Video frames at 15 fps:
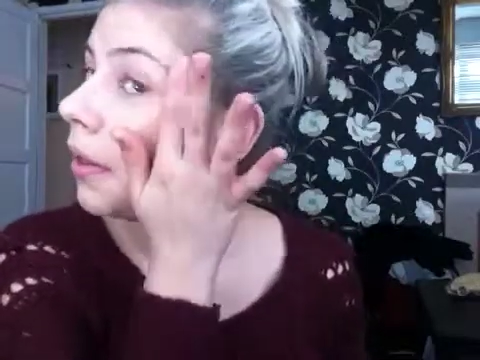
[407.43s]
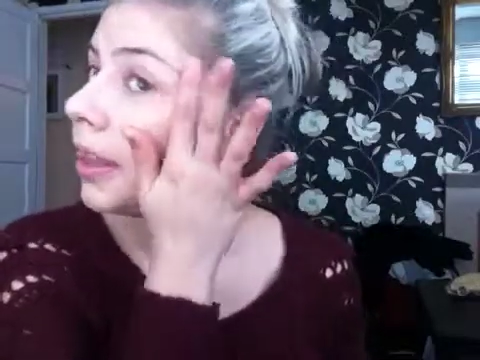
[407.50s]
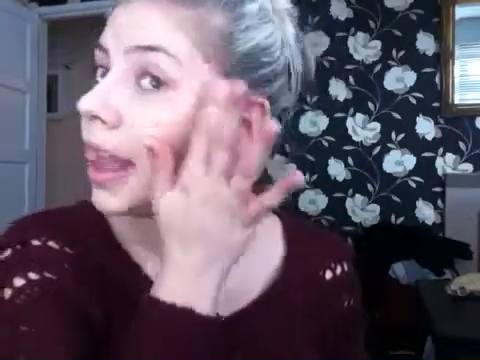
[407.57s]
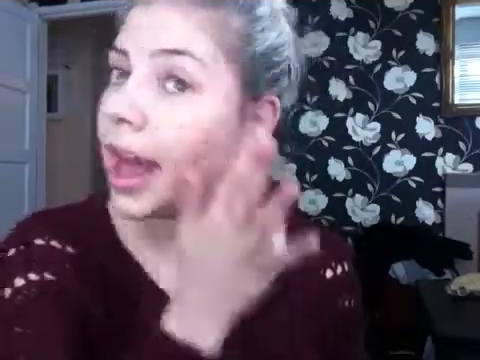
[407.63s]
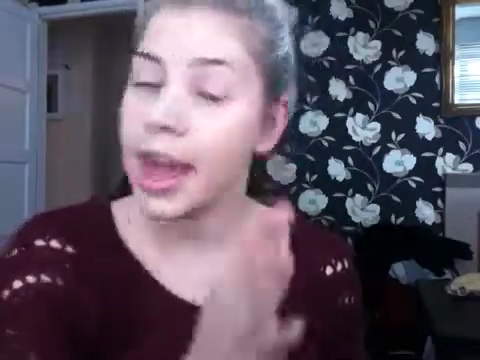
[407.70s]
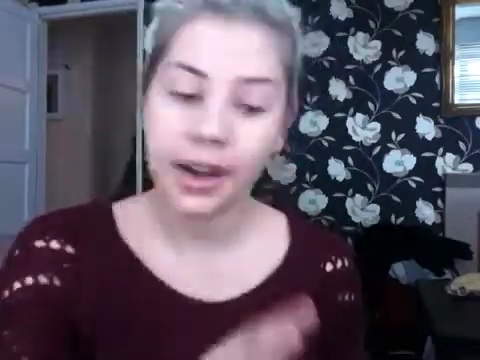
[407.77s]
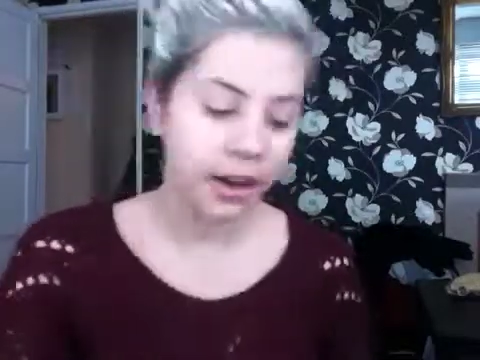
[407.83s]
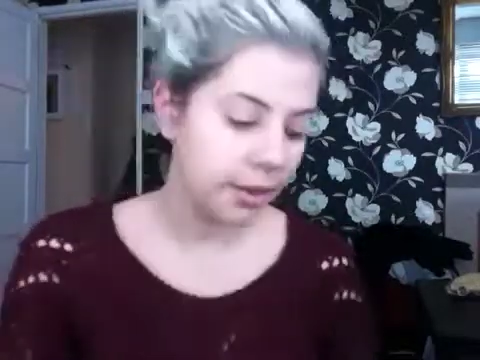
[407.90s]

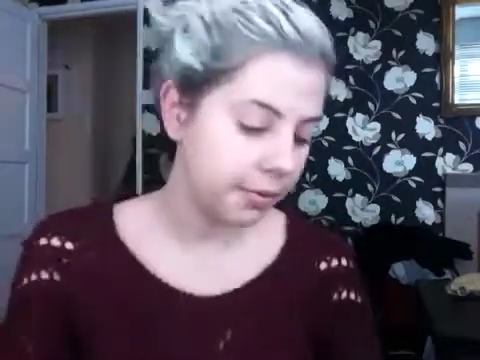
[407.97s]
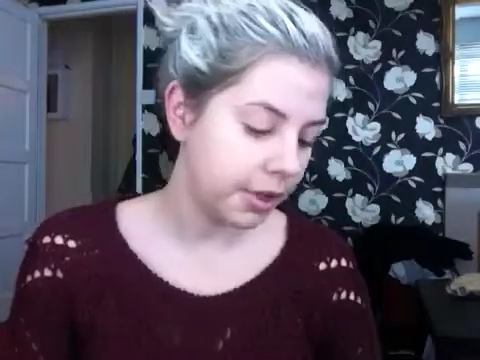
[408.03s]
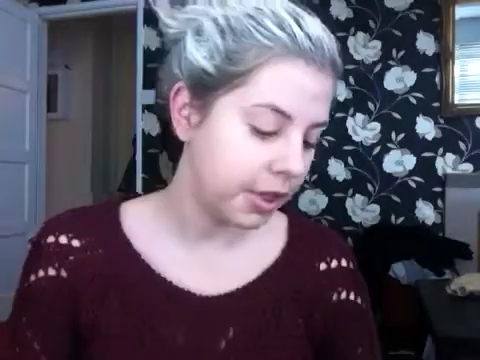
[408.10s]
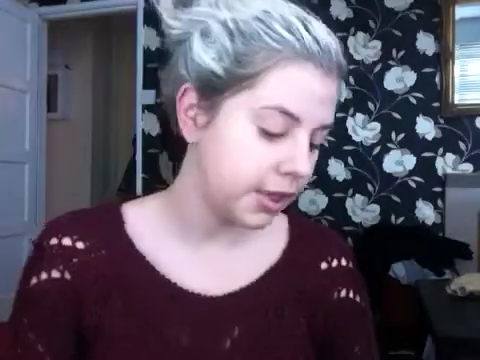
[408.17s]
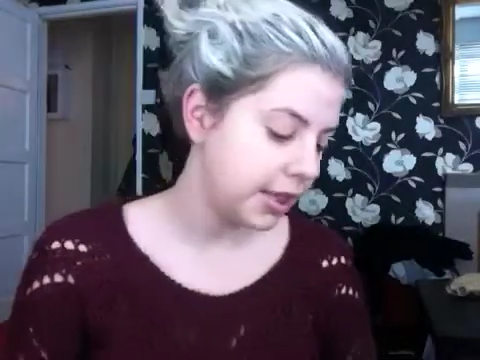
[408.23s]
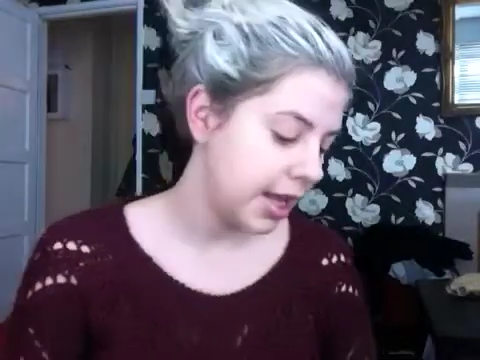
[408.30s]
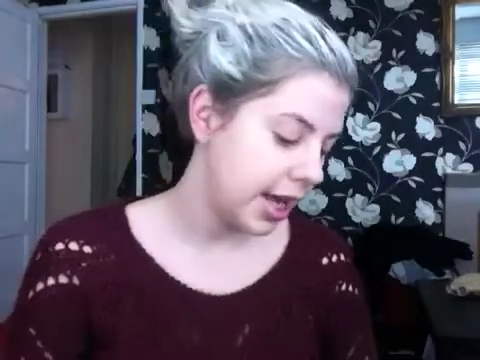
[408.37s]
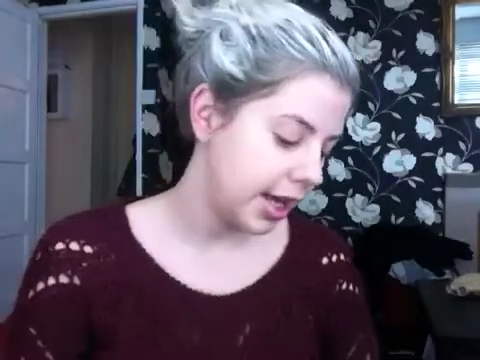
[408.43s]
Then I'm going
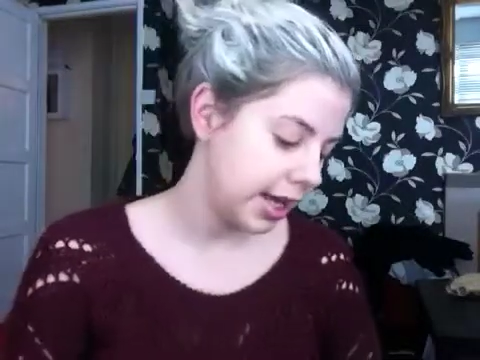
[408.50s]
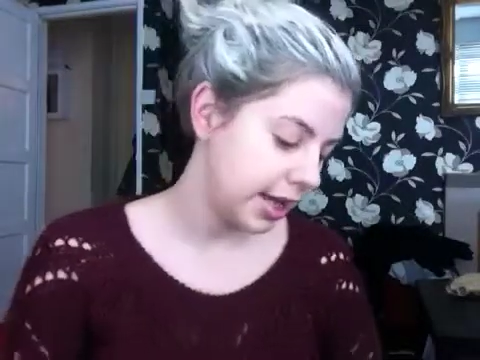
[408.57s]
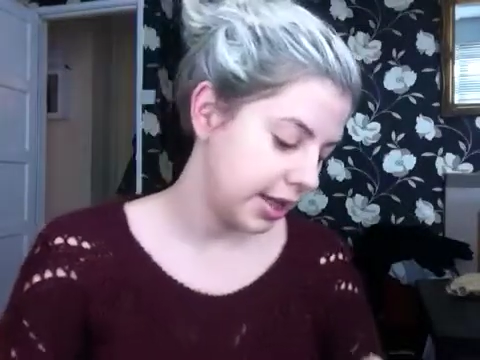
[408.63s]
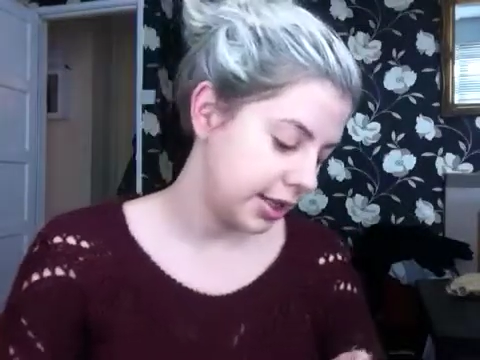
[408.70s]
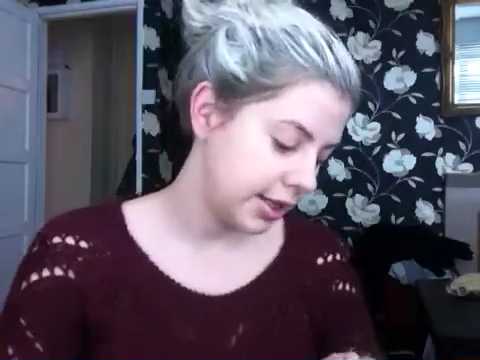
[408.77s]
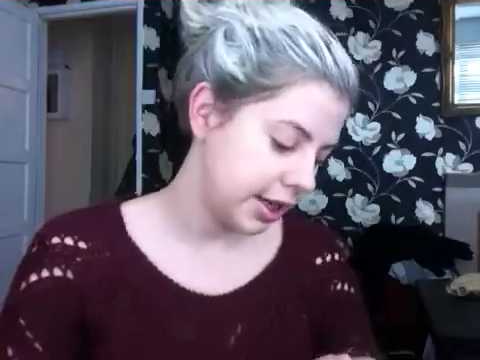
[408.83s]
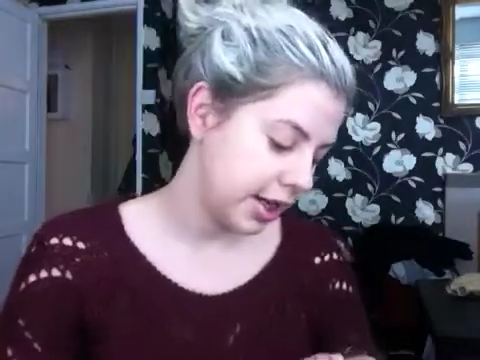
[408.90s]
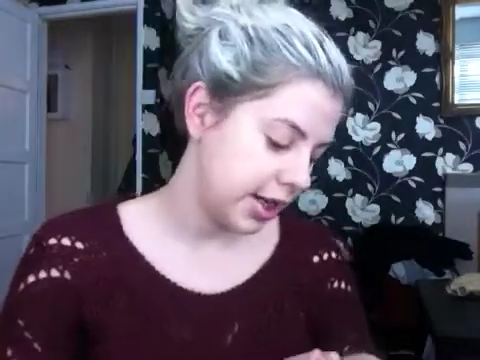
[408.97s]
to take
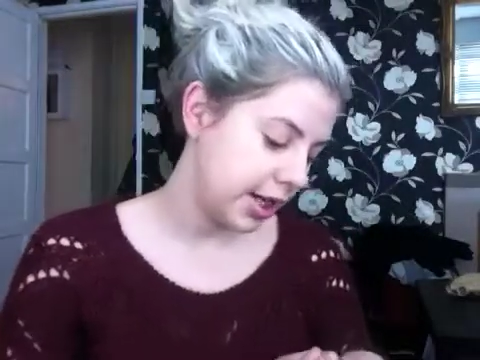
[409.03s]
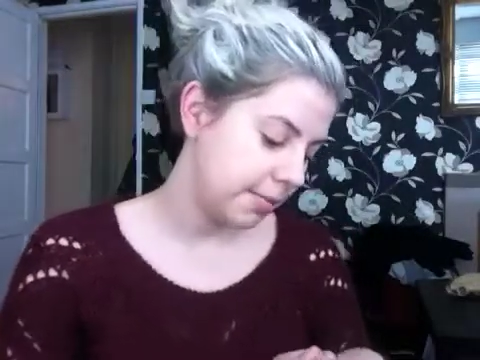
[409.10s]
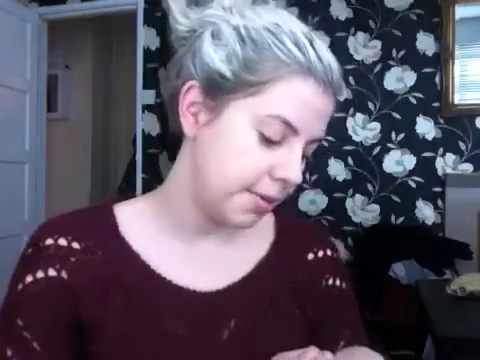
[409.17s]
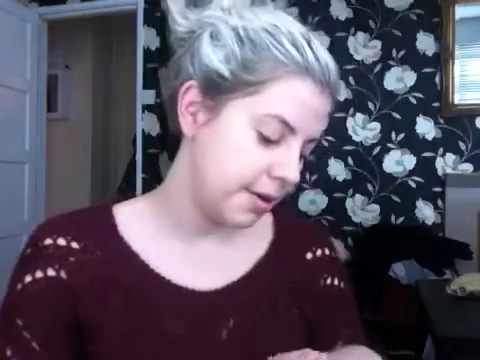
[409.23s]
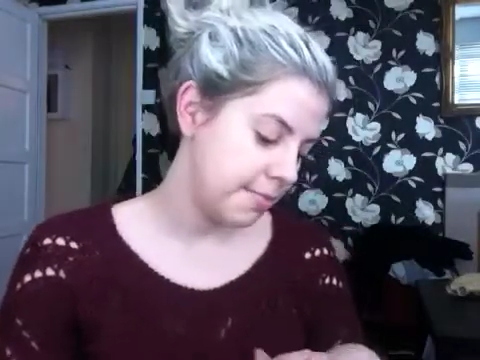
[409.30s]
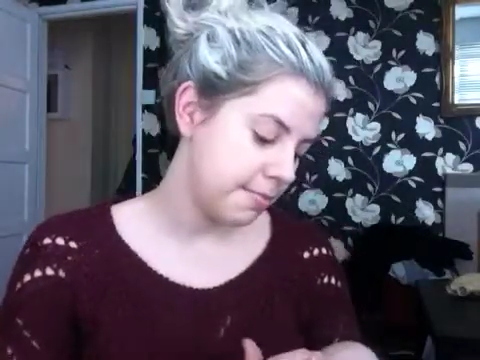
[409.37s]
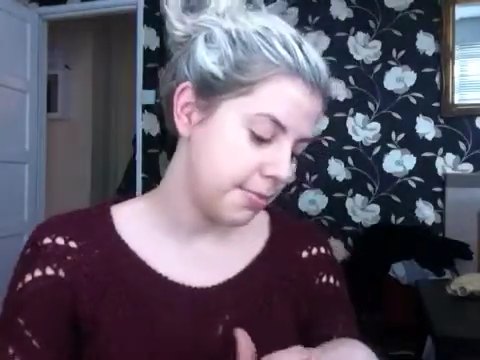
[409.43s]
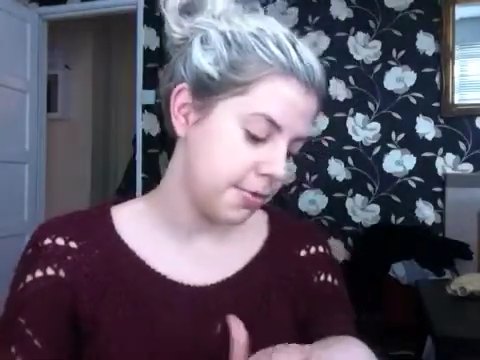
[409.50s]
a tiny
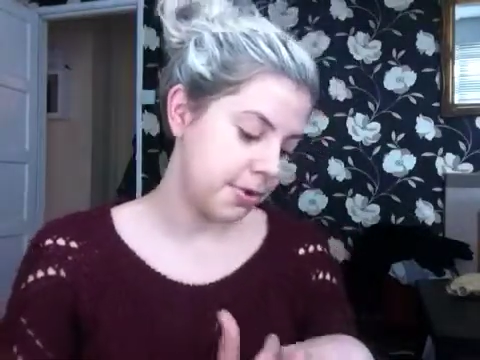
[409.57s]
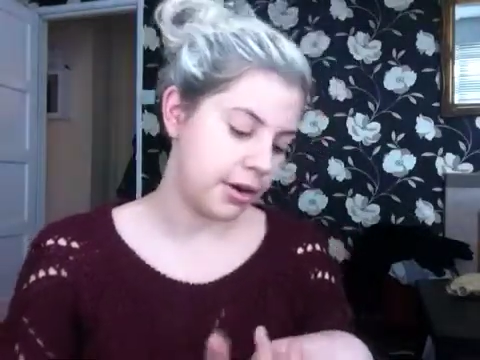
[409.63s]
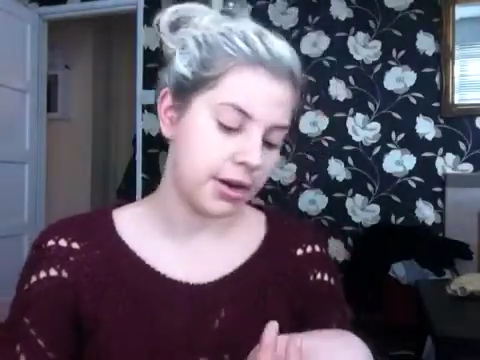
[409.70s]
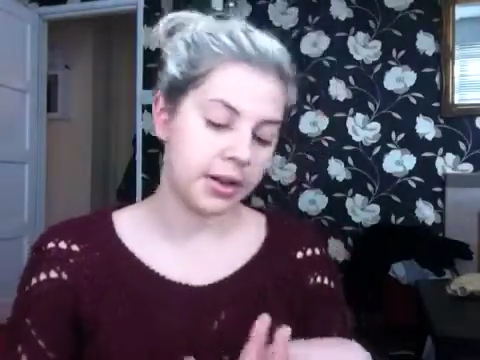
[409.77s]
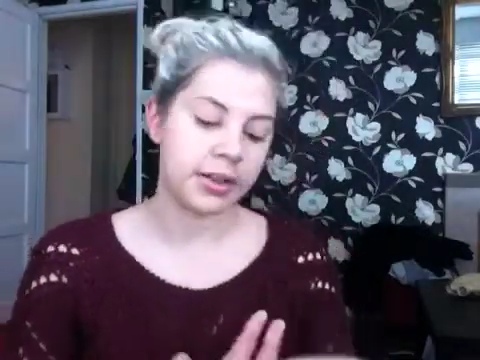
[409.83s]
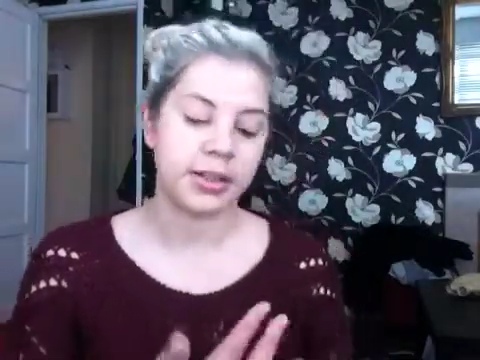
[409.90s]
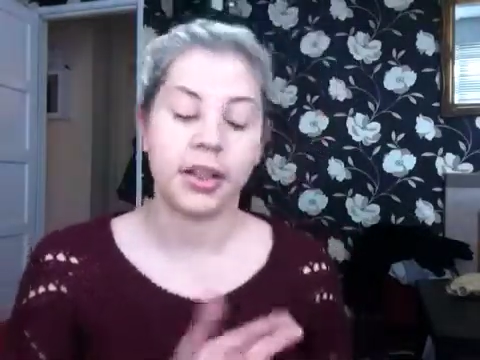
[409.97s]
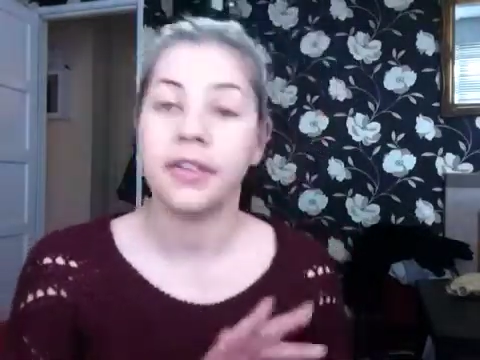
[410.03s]
bit more
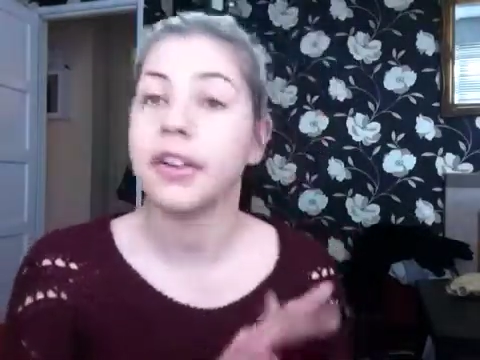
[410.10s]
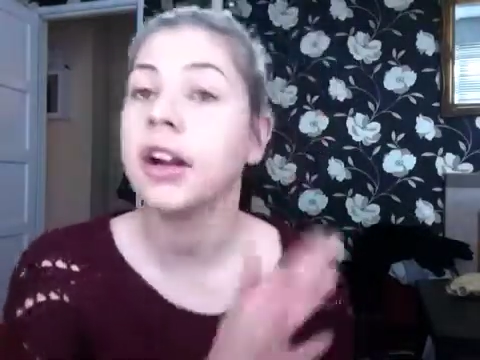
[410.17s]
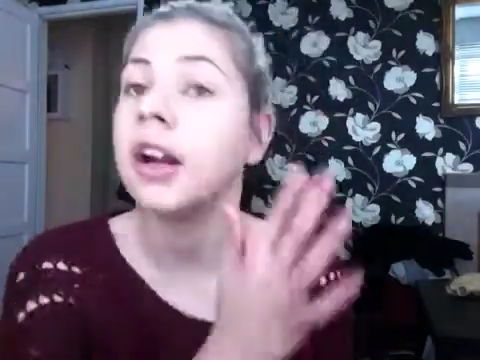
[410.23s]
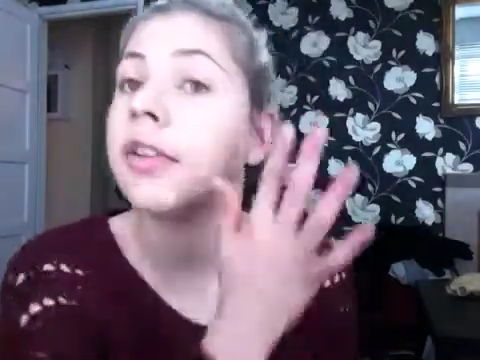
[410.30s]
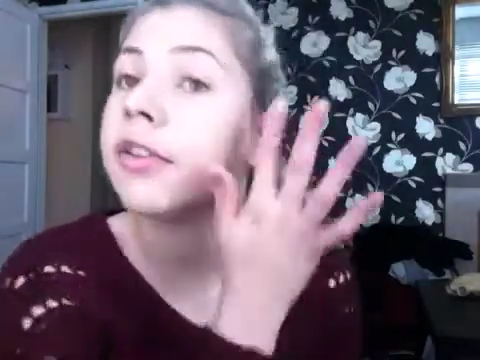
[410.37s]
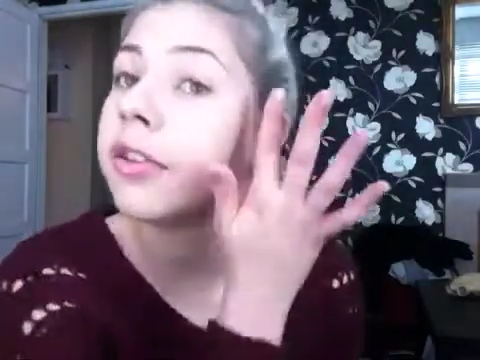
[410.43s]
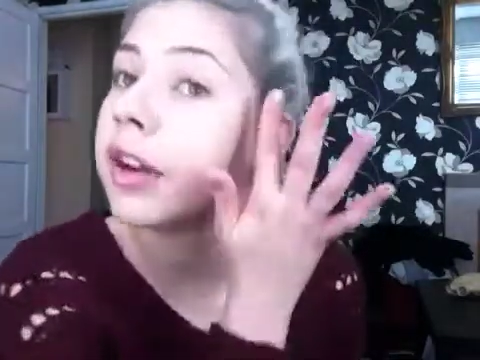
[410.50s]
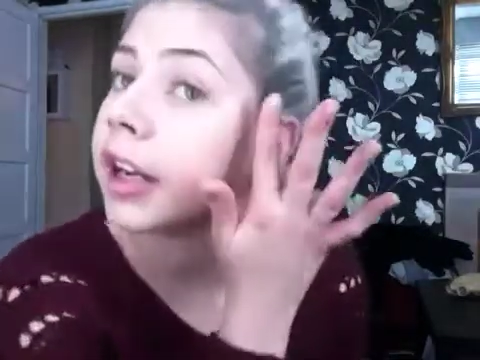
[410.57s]
because I think
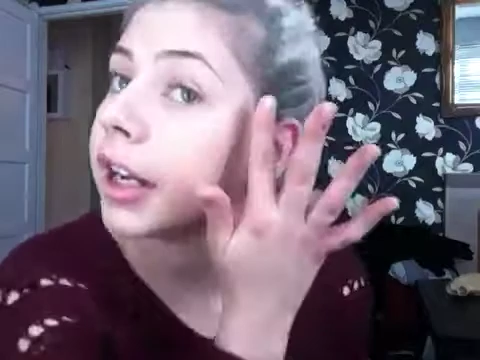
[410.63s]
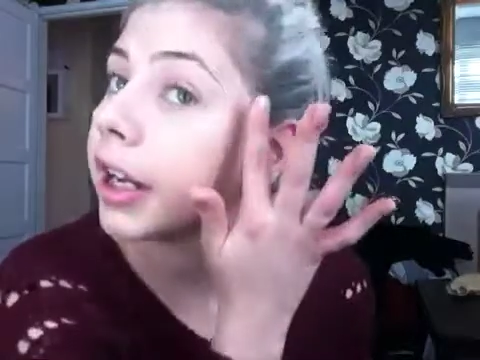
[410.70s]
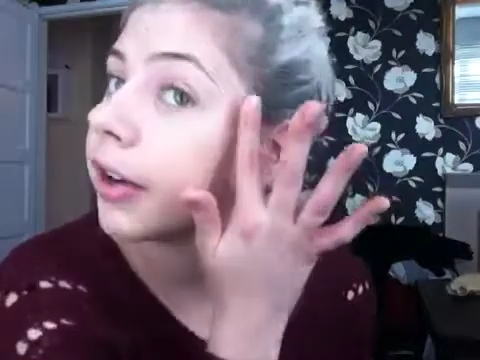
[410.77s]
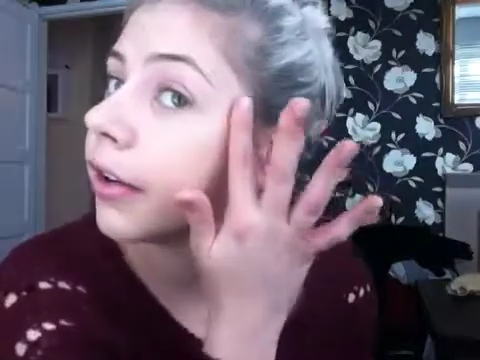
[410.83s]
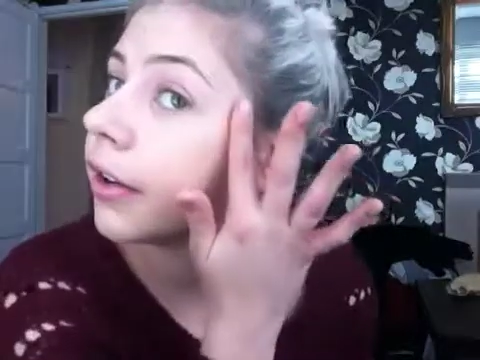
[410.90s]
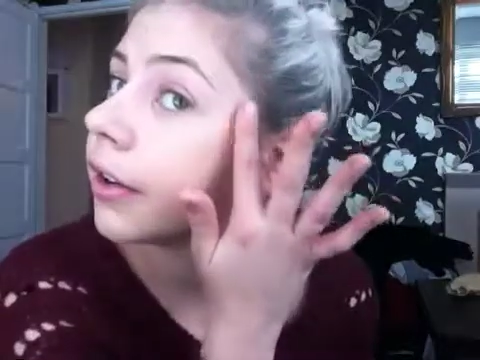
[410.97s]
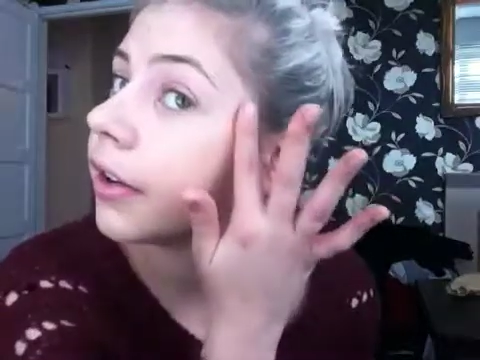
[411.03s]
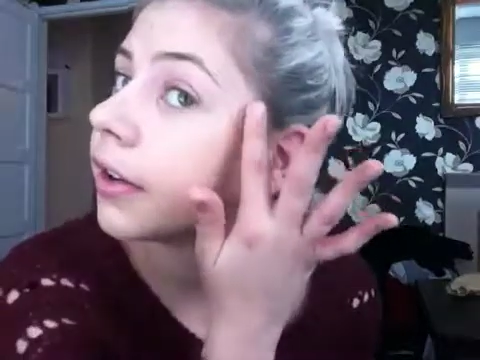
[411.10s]
I've run out,